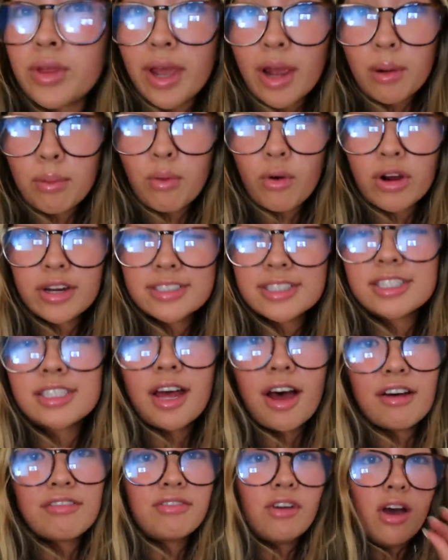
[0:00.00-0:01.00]
the airport and
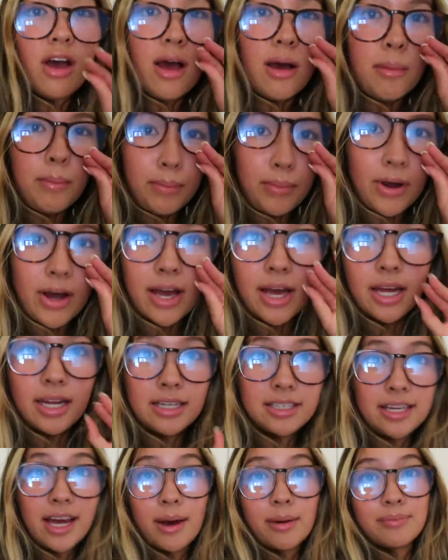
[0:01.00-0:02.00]
stuff.
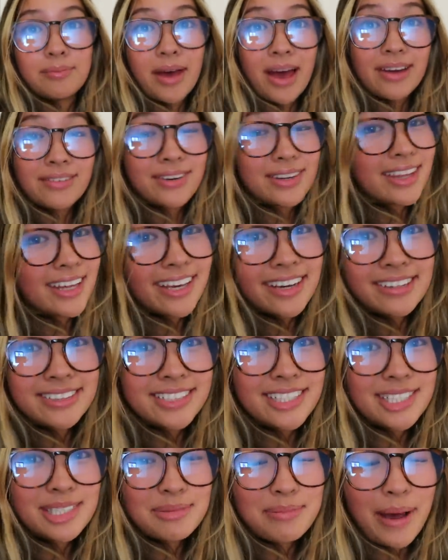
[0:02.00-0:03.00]
But yeah, everything
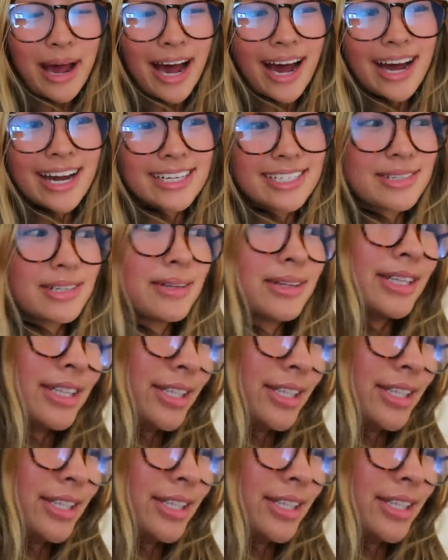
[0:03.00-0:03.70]
else is packed.